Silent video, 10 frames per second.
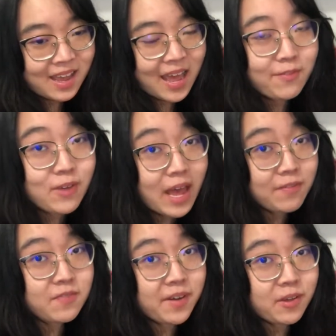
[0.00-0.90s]
Have you
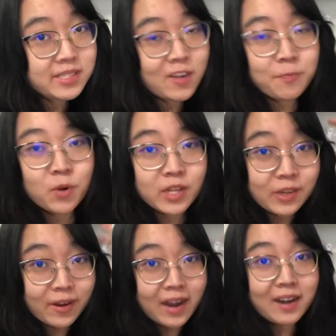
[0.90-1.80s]
ever found yourself pulling
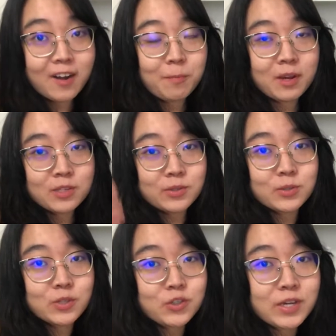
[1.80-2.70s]
your hair out because you're
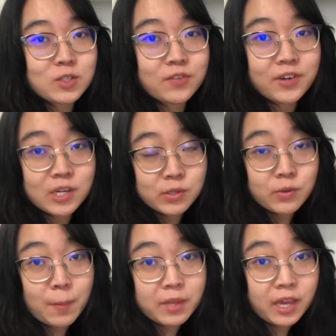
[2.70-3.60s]
so stressed over graduate school
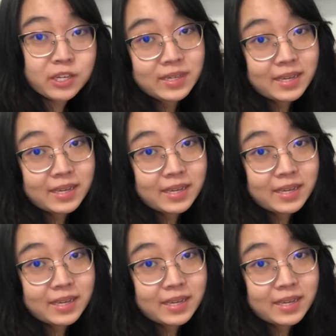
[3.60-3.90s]
application?